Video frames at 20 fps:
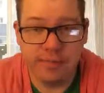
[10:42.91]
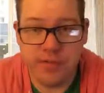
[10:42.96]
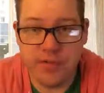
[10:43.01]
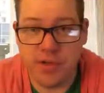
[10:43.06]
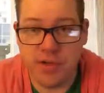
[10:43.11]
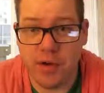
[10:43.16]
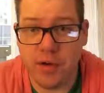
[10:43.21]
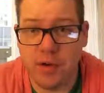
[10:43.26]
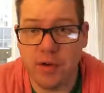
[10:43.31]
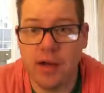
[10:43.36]

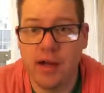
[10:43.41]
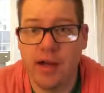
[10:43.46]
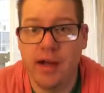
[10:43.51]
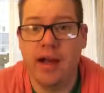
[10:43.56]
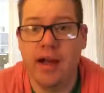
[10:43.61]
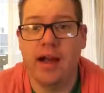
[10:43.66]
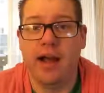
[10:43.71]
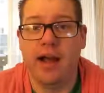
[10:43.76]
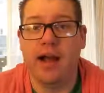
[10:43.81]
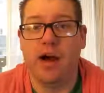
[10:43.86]
So,
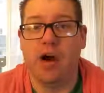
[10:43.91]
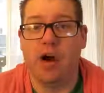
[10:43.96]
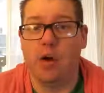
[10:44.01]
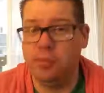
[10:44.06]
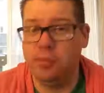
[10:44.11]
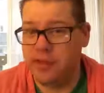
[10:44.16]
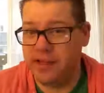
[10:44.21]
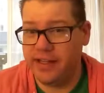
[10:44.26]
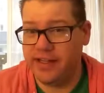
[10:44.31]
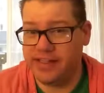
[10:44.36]

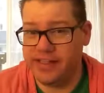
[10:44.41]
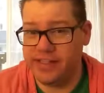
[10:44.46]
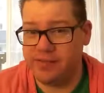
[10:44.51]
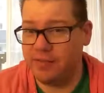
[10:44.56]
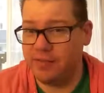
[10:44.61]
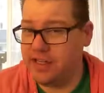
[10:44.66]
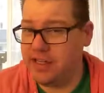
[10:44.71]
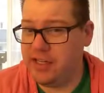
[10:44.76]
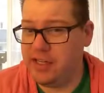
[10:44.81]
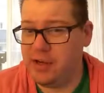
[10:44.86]
hope you like this
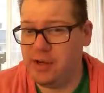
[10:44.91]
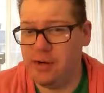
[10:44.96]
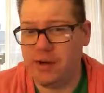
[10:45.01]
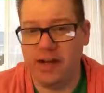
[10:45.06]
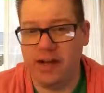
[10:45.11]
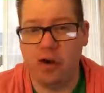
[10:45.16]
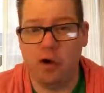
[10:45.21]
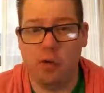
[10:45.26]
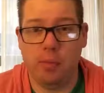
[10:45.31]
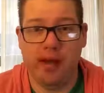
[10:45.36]
video.
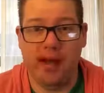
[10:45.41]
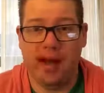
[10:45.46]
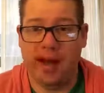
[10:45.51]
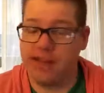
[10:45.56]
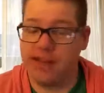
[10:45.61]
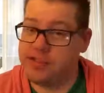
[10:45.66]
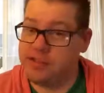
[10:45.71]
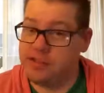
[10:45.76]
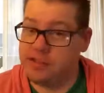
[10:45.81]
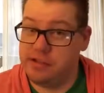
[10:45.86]
I hope I
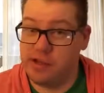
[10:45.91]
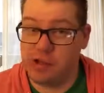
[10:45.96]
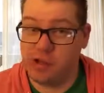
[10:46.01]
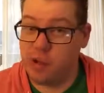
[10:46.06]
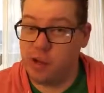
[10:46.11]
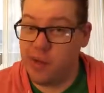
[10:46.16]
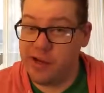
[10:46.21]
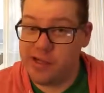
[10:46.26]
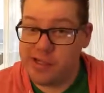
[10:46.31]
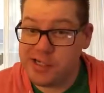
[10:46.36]
answered your
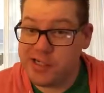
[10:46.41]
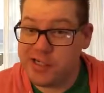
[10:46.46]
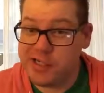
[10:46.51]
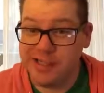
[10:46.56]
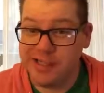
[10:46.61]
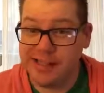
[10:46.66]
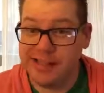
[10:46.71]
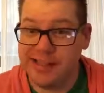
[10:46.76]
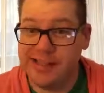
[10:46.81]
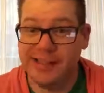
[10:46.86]

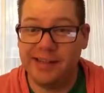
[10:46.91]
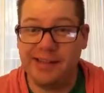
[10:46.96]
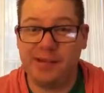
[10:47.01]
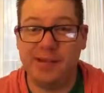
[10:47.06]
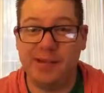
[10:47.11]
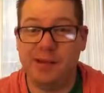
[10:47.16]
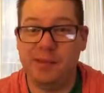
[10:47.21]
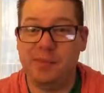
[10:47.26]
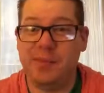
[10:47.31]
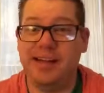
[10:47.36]
question a
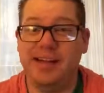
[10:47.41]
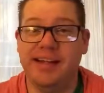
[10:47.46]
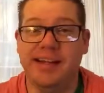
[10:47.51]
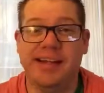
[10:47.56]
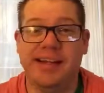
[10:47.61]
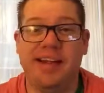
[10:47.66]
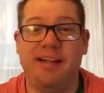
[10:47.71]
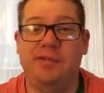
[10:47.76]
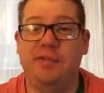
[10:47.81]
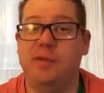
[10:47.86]
little
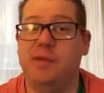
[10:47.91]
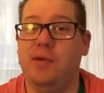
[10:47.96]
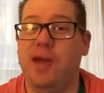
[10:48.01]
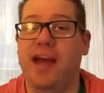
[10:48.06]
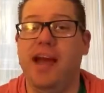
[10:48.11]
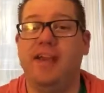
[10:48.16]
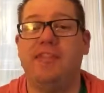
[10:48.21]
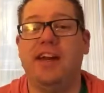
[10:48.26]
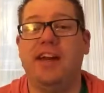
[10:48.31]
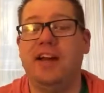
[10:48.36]
bit. If you
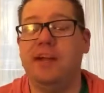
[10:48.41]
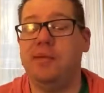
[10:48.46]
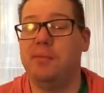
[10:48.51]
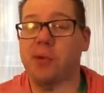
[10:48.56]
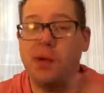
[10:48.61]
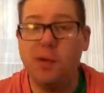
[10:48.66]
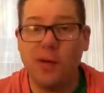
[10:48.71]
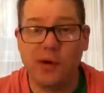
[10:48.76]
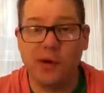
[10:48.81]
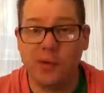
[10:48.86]
have any
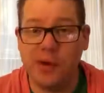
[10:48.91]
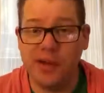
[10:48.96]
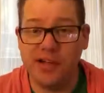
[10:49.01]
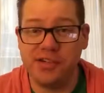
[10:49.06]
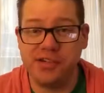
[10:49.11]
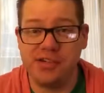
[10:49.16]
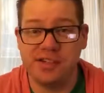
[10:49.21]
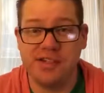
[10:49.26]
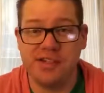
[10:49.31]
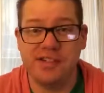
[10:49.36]
more
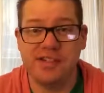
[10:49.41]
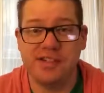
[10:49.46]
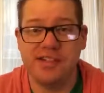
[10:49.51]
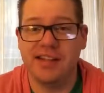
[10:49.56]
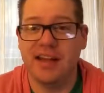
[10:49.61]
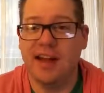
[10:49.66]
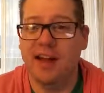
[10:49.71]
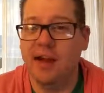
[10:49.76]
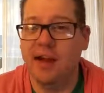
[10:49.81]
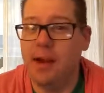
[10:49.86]
questions,
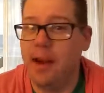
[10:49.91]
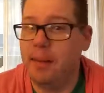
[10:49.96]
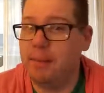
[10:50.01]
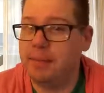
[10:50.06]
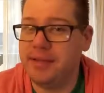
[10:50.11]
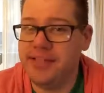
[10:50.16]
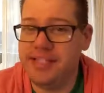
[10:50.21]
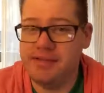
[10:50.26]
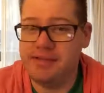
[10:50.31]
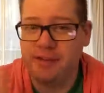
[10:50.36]

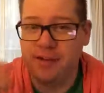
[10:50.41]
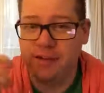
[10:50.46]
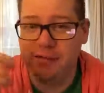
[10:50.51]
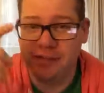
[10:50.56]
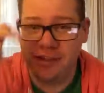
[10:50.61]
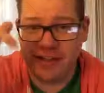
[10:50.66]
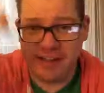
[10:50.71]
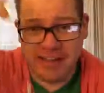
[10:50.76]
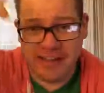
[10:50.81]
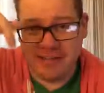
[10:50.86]
please feel
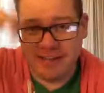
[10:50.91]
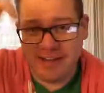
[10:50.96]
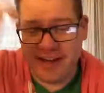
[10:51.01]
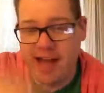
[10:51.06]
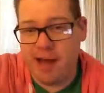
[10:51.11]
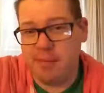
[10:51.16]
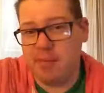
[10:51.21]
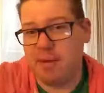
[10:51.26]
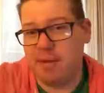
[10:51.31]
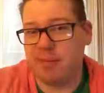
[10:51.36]
free to leave a
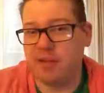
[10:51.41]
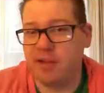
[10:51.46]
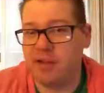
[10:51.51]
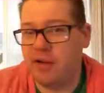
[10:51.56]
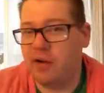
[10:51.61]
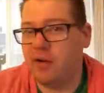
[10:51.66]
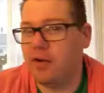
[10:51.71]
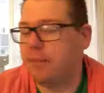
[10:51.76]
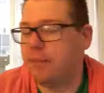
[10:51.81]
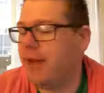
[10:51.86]
comment
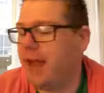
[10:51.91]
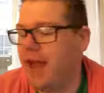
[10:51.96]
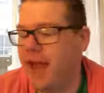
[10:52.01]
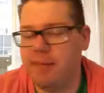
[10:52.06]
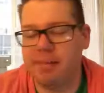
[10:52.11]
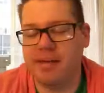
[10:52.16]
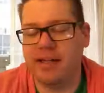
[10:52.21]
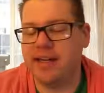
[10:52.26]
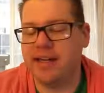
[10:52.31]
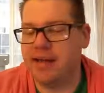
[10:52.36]
below. I'm
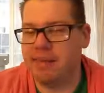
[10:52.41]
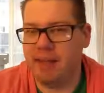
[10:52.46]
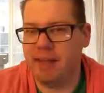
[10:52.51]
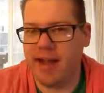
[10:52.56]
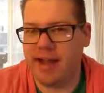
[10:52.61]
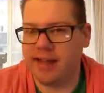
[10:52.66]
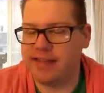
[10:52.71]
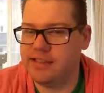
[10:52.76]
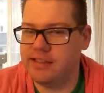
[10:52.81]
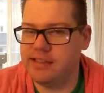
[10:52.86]
happy to get
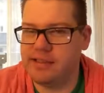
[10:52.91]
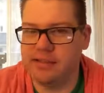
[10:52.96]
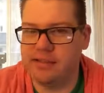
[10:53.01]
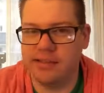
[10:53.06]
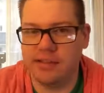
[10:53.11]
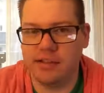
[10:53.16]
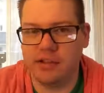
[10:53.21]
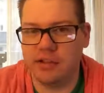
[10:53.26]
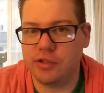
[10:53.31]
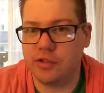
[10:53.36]
back to you
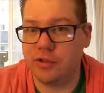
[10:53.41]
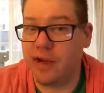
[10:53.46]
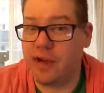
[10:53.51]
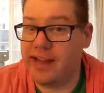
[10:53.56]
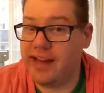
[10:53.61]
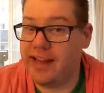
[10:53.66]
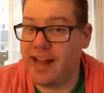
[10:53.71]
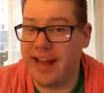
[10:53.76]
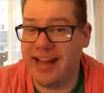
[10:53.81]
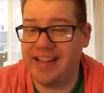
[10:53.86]
and
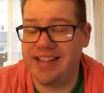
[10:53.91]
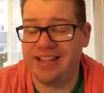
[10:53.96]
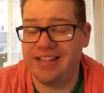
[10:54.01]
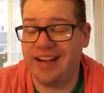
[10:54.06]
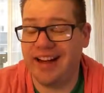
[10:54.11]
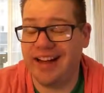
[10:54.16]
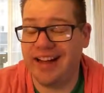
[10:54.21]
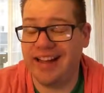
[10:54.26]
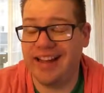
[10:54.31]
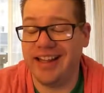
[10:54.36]
try to answer
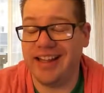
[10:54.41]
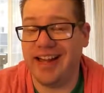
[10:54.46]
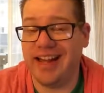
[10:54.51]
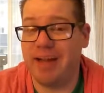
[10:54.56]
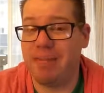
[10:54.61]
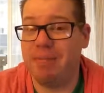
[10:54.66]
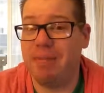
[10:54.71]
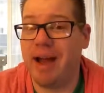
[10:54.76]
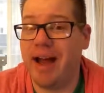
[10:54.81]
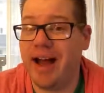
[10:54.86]
anything
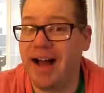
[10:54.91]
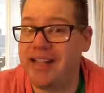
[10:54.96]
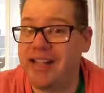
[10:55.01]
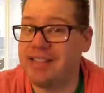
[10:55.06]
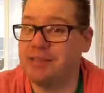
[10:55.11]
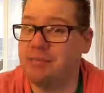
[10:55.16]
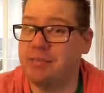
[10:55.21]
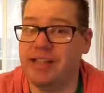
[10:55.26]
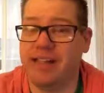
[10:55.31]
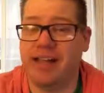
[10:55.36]
I
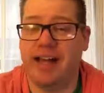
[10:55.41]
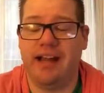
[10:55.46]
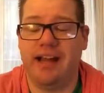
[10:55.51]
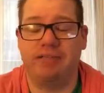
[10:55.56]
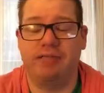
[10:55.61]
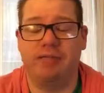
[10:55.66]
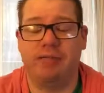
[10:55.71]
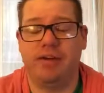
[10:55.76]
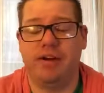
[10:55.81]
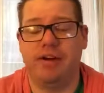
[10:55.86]
possibly
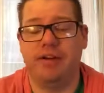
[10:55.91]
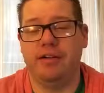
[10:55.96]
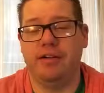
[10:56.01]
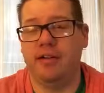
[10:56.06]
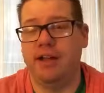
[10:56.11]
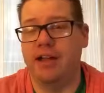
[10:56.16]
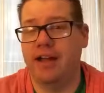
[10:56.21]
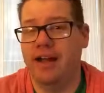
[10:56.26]
can for you.